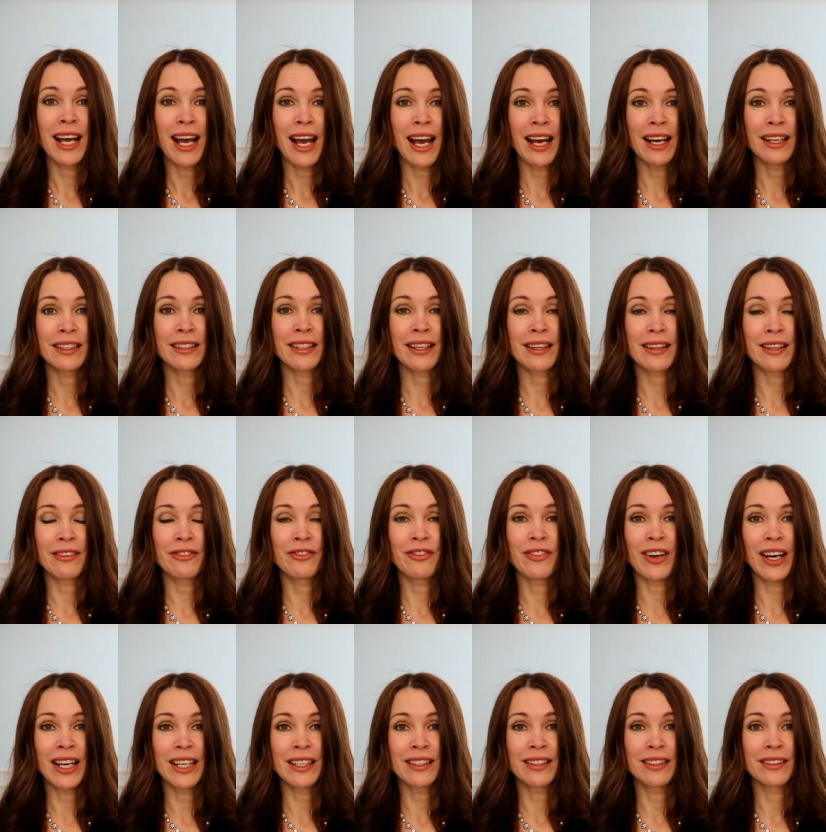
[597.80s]
And the
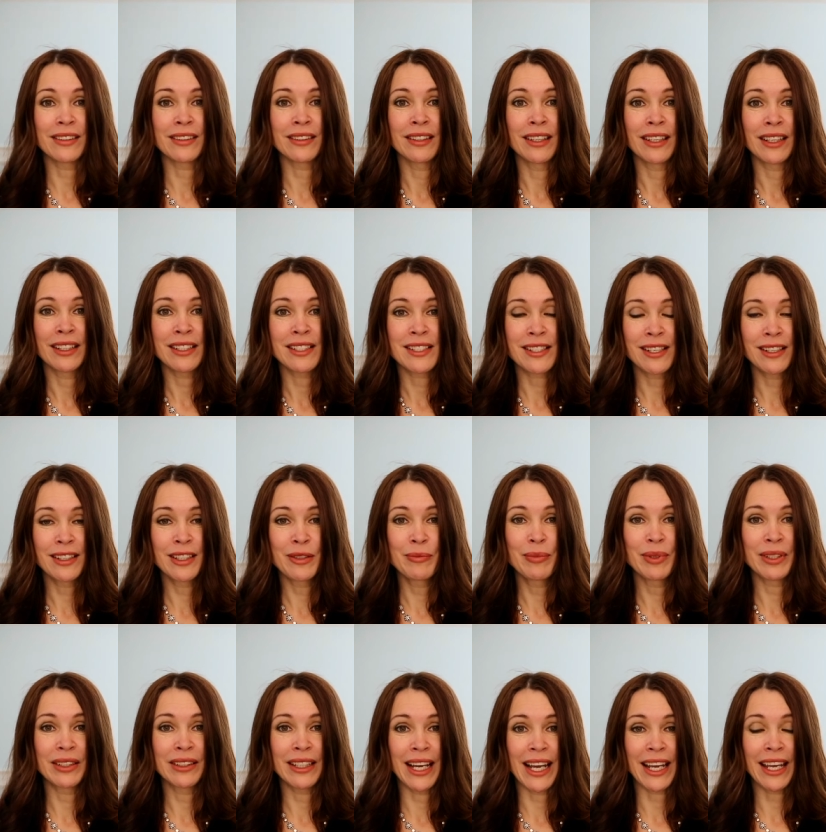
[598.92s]
final
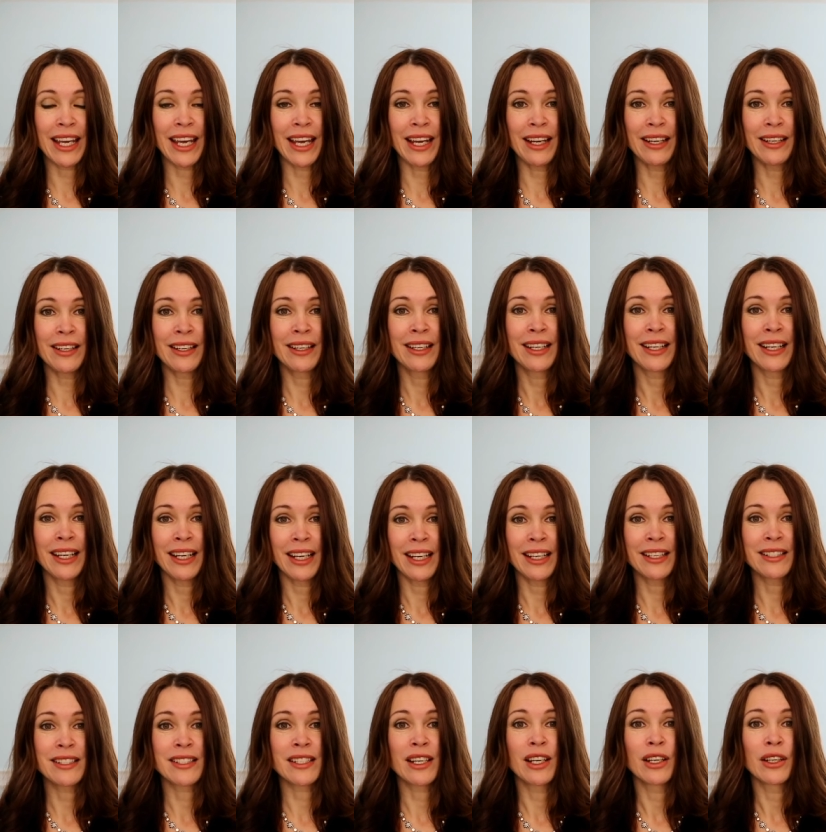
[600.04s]
Syllable again
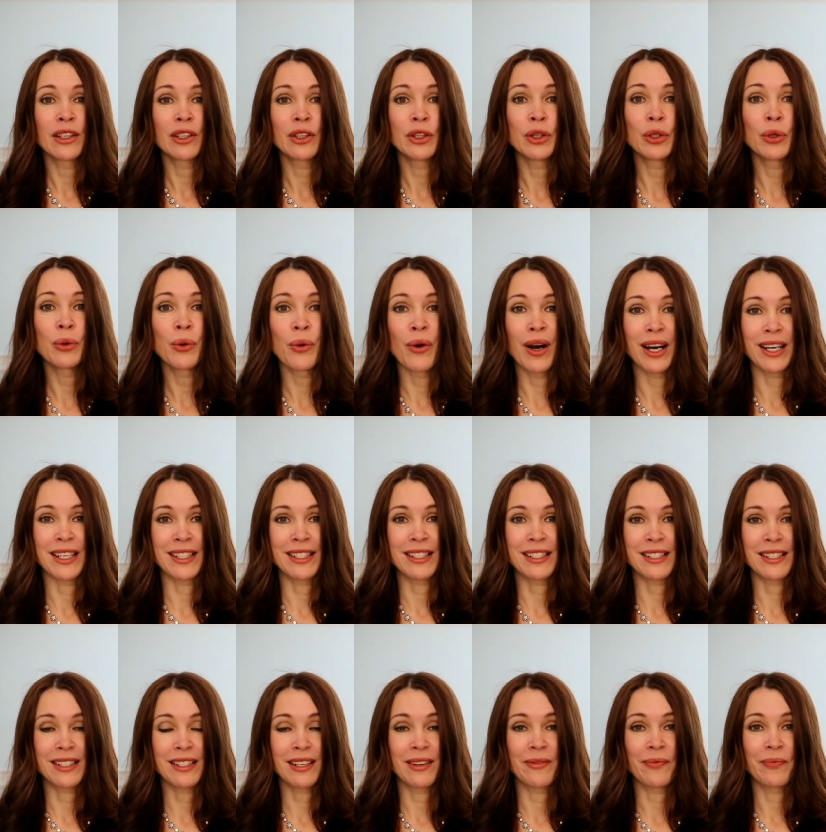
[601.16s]
is
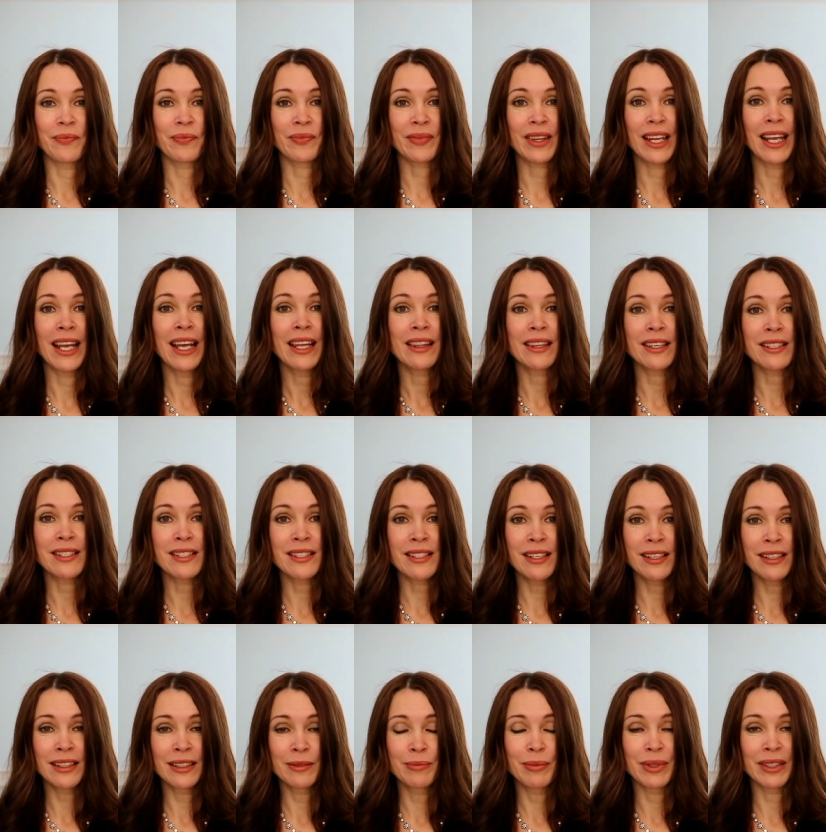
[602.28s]
noas. The
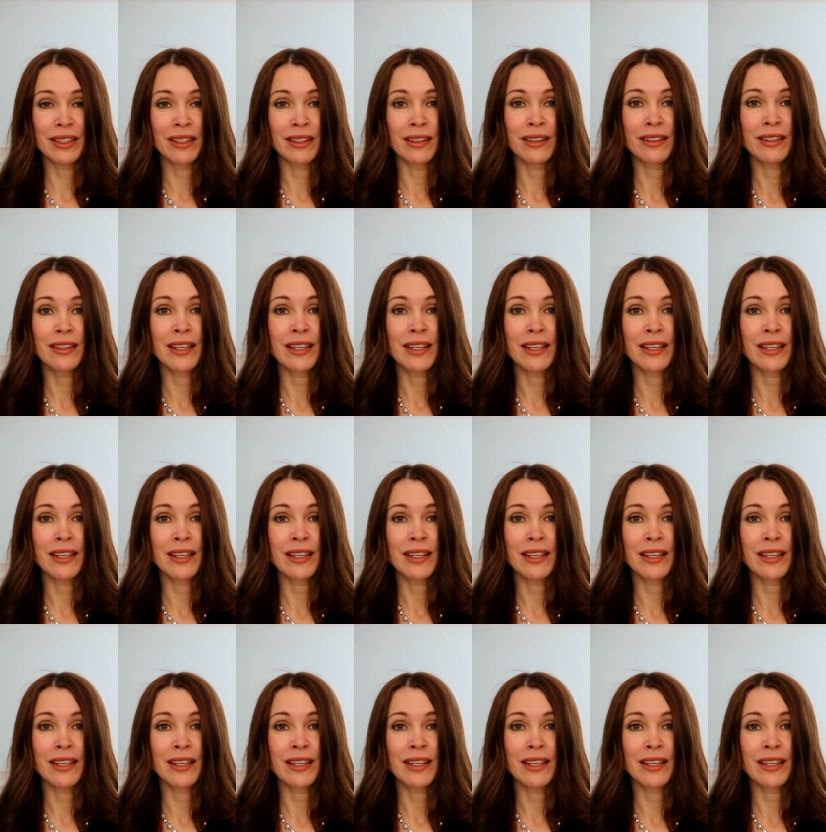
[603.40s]
syllable